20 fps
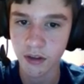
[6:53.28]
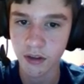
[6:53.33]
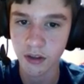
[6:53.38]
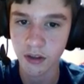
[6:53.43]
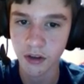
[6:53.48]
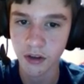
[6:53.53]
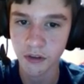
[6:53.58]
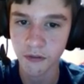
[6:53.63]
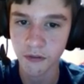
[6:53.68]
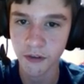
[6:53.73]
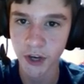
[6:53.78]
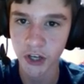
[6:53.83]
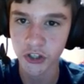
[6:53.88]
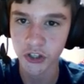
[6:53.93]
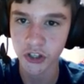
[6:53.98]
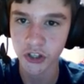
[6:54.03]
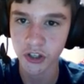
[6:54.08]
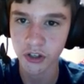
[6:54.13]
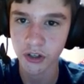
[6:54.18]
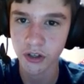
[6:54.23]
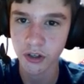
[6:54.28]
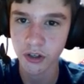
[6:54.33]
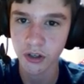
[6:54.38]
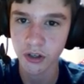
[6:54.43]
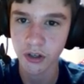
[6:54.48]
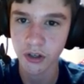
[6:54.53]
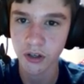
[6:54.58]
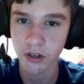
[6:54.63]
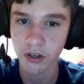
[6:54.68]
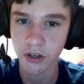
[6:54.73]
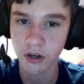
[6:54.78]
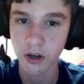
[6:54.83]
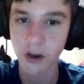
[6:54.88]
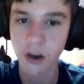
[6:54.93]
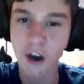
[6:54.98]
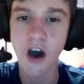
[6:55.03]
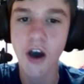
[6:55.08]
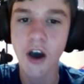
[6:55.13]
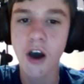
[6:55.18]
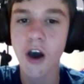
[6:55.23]
Confession.
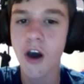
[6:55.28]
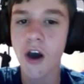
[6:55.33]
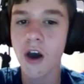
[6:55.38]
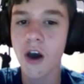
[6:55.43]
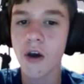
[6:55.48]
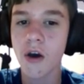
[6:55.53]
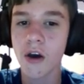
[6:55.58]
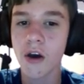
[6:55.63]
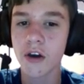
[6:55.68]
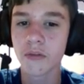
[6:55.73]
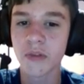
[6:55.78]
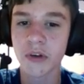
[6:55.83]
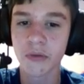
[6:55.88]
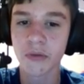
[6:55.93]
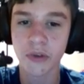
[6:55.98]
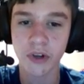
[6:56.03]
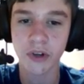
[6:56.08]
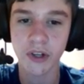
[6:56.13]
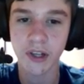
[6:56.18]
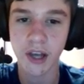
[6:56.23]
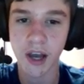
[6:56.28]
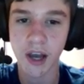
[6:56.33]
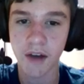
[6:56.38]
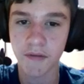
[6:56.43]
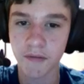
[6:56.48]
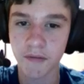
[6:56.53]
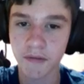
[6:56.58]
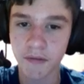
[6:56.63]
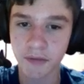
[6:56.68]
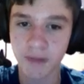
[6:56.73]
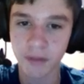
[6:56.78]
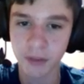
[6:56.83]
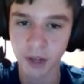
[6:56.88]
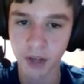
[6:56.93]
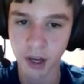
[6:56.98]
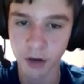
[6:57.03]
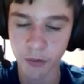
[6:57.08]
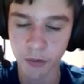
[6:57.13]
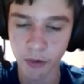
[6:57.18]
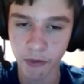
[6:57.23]
Oh, I remember. Yeah, I
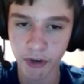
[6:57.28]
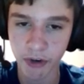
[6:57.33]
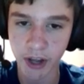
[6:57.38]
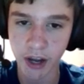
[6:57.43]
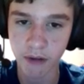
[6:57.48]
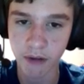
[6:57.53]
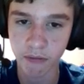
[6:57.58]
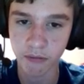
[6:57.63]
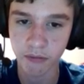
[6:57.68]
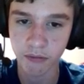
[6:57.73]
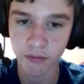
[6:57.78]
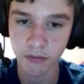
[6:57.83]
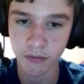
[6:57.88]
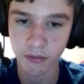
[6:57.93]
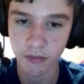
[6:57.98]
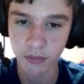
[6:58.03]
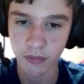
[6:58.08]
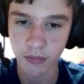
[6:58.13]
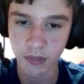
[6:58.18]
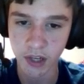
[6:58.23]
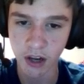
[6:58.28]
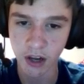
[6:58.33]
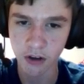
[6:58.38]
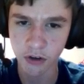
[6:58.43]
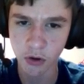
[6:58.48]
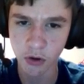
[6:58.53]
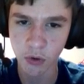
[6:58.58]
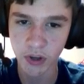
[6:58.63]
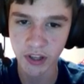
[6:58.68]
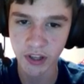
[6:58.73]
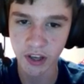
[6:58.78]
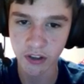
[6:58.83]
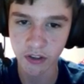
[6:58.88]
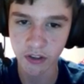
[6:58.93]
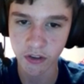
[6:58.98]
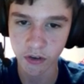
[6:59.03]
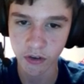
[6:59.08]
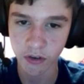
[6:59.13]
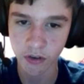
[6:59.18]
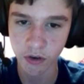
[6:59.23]
remember that. I don't know why that's
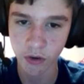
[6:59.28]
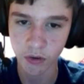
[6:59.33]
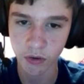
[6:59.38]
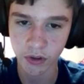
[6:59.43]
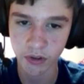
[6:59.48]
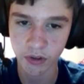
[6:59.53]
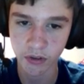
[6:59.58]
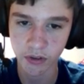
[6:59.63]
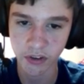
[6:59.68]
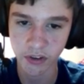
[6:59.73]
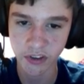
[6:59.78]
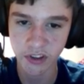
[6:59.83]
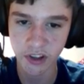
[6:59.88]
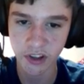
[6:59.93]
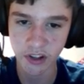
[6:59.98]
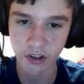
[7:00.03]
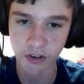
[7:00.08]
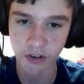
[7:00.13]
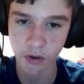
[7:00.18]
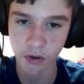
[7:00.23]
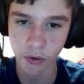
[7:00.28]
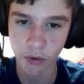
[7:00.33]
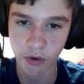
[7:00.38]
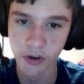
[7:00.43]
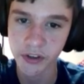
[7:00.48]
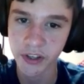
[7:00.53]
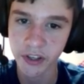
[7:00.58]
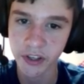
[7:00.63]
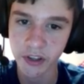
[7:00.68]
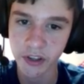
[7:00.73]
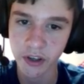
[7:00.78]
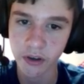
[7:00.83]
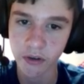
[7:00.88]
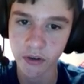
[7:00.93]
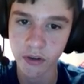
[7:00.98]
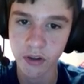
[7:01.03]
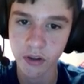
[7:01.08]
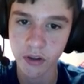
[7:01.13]
so listed as so early though.